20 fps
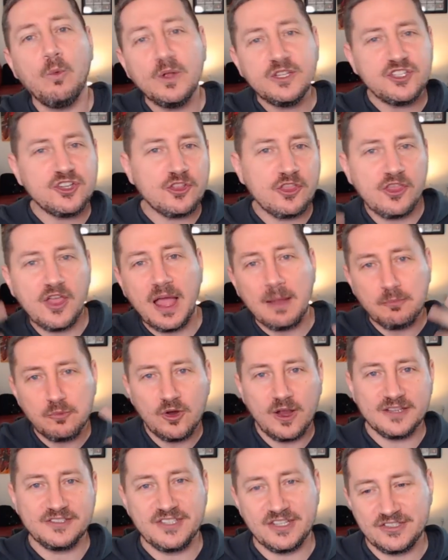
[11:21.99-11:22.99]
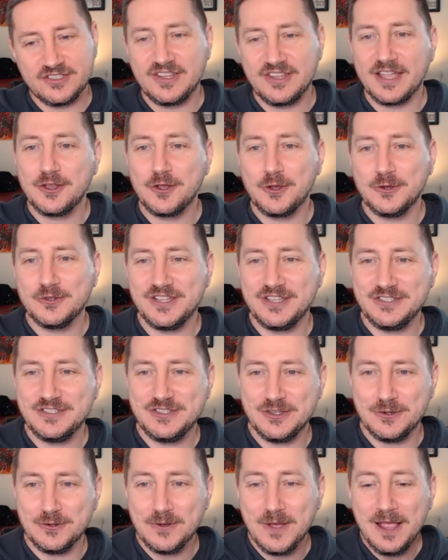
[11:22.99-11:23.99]
What's your thought process that goes
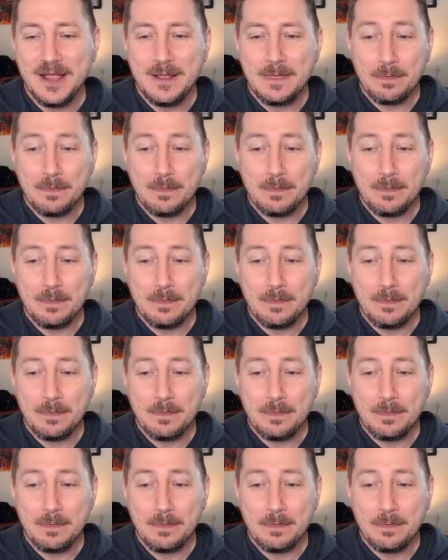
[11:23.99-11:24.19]
into